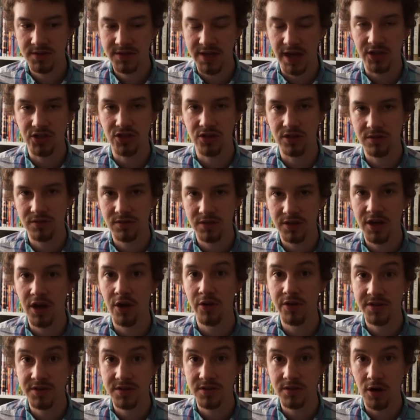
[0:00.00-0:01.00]
section,
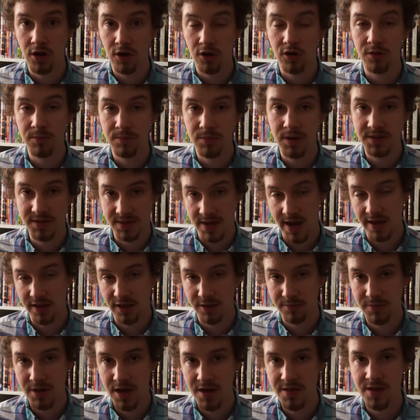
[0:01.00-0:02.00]
it's Arkham
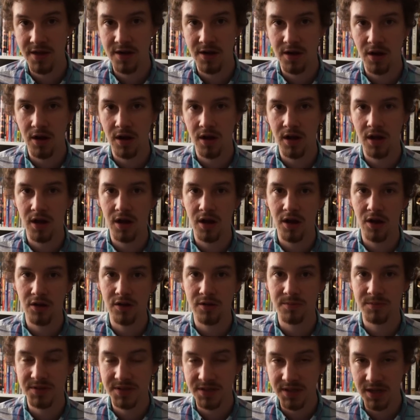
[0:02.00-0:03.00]
Asylum, and then
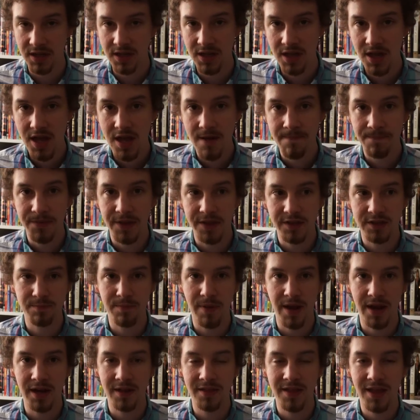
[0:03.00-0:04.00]
Arkham City
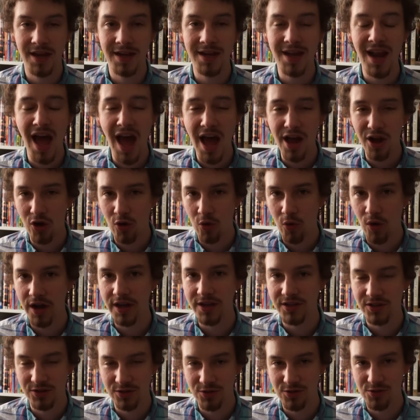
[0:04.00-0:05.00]
expanded that not
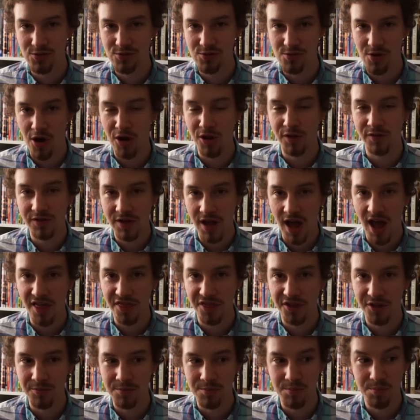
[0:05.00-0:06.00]
quite to all of
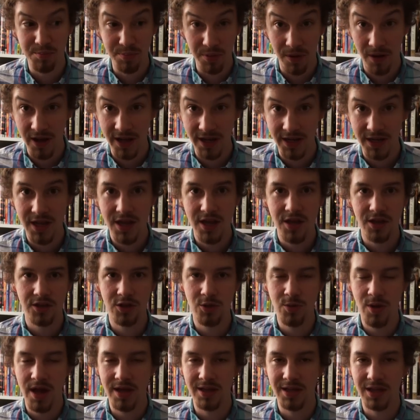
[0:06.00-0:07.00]
Gotham, but
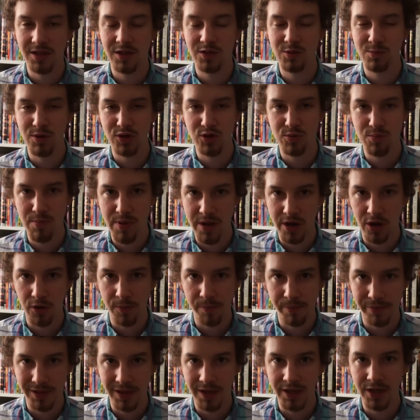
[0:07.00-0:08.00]
you had like this much bigger
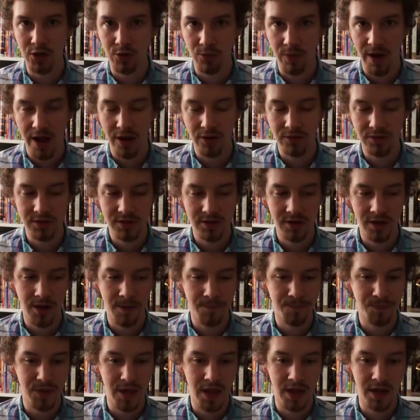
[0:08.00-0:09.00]
playground,
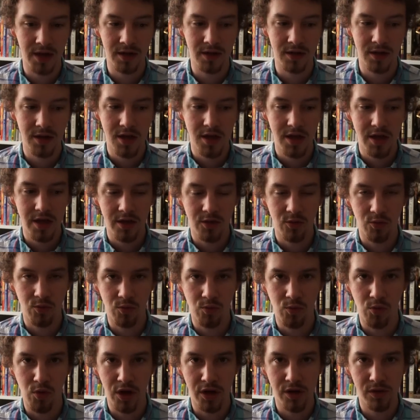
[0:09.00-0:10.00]
and
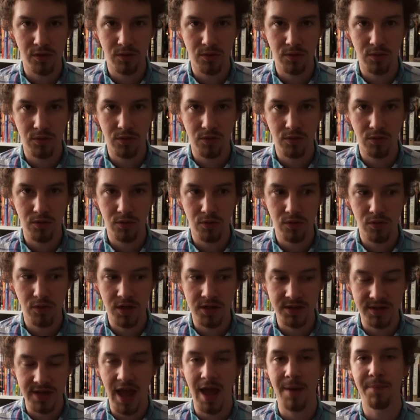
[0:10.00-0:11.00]
what
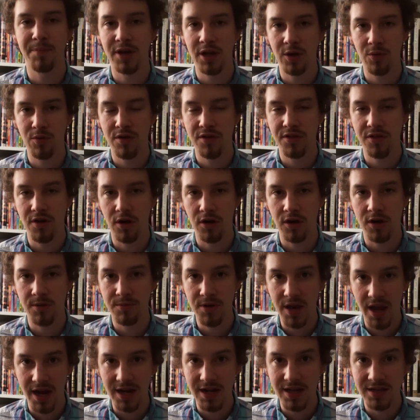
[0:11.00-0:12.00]
is happening with
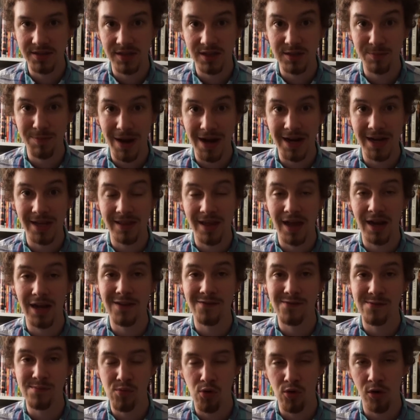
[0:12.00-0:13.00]
Arkham Knight is expanding that
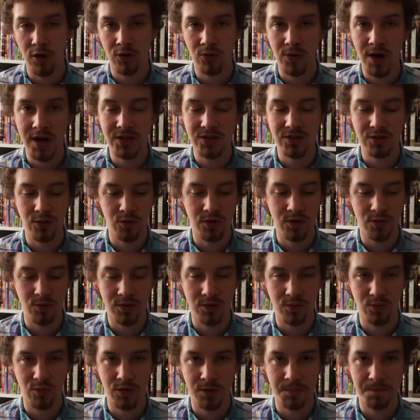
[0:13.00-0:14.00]
even more, right? So
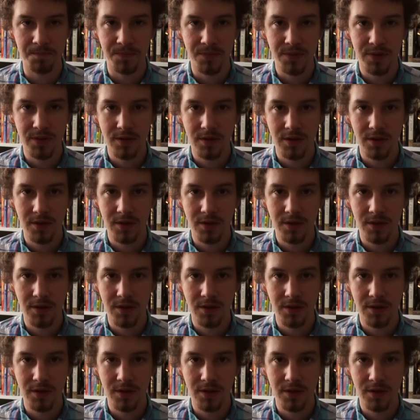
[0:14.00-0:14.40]
what